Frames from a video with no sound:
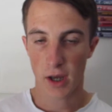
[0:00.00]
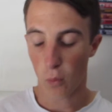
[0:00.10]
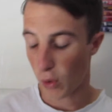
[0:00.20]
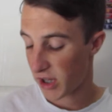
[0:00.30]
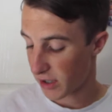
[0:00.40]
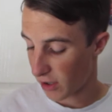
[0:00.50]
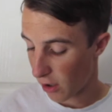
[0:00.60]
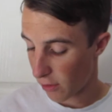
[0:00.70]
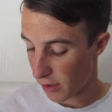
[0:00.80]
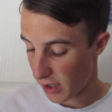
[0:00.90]
week
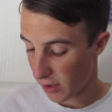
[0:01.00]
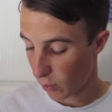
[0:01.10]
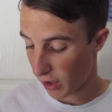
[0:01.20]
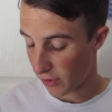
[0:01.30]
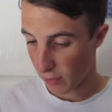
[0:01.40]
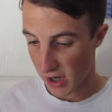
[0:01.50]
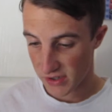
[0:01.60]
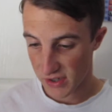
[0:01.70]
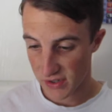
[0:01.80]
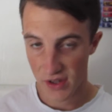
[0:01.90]
ago in one of the
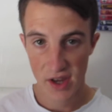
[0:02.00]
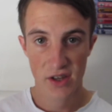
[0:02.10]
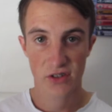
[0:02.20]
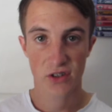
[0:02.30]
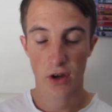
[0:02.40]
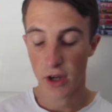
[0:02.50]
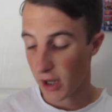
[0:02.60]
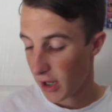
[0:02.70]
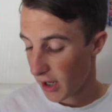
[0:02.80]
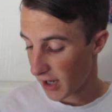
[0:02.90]
races there. So
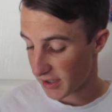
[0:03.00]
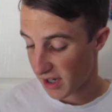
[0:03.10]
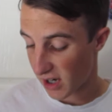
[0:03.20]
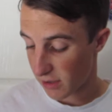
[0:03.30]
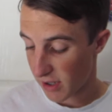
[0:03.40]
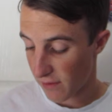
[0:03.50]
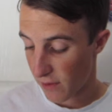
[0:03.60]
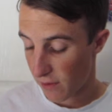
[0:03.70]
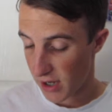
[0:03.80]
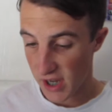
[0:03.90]
it's going to be a
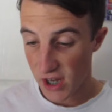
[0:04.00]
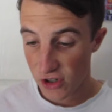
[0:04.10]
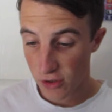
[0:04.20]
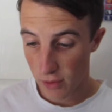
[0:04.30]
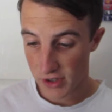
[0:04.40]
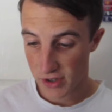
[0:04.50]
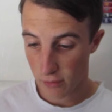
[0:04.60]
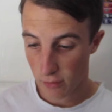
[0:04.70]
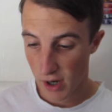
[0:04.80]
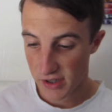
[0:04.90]
very
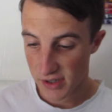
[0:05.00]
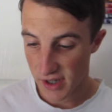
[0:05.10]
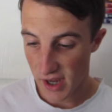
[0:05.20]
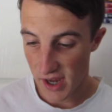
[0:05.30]
interesting race